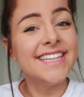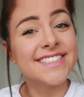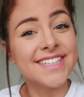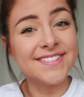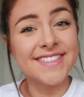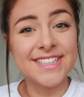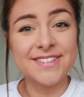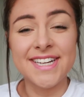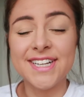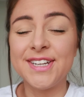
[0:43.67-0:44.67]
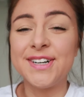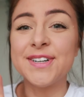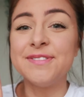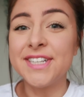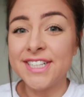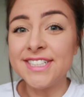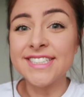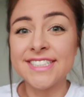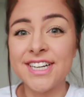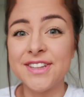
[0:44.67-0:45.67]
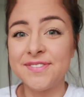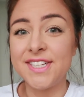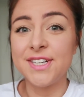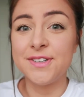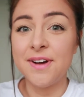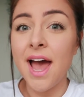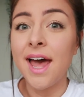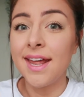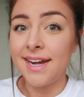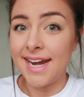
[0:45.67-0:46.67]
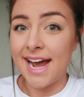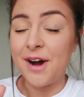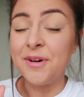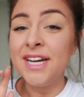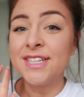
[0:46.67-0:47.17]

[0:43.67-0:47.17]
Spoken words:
It's currently 3 o'clock. We're gonna start the video now.